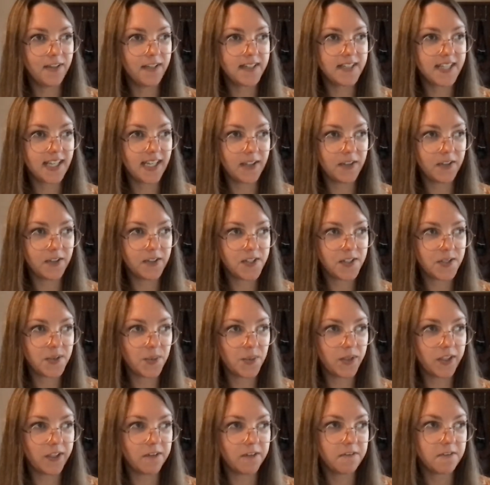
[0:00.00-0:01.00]
Taylor
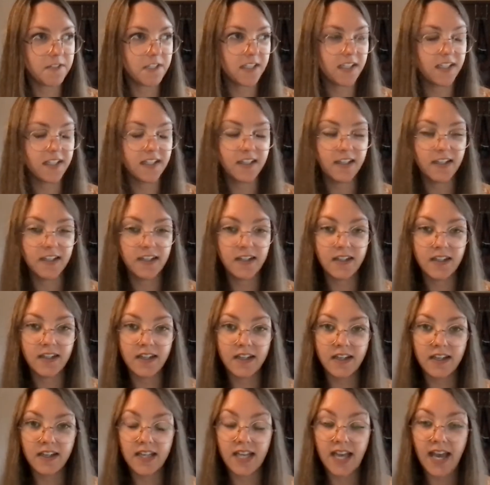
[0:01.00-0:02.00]
Swift
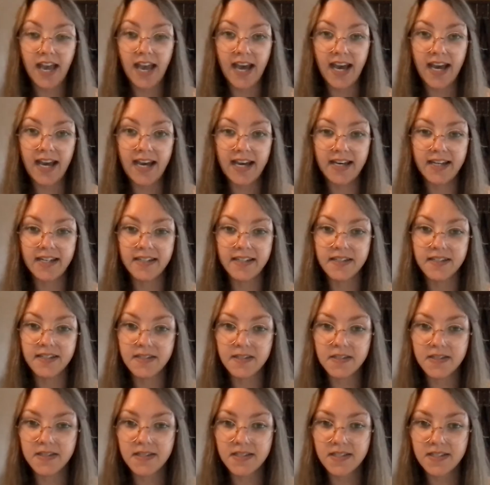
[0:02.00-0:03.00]

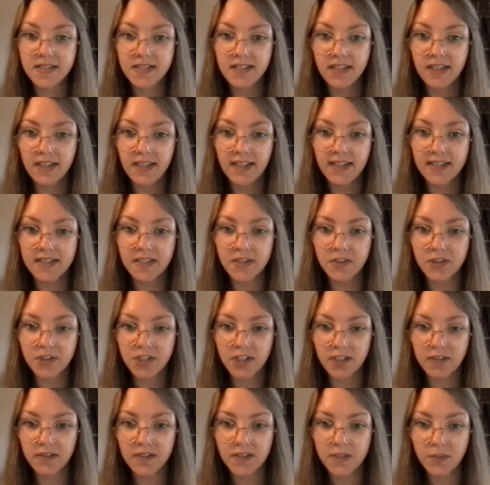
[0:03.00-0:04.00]
has, I guess I'll
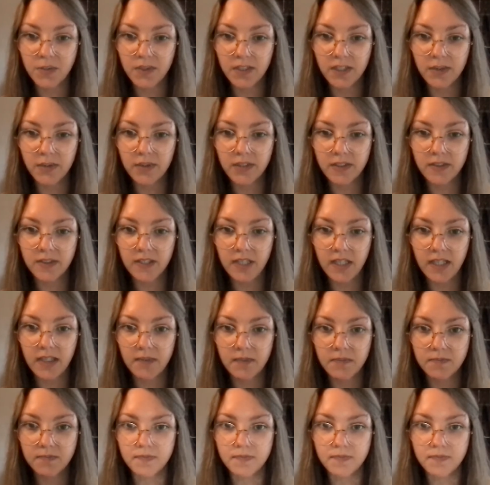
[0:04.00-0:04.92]
share this really quickly.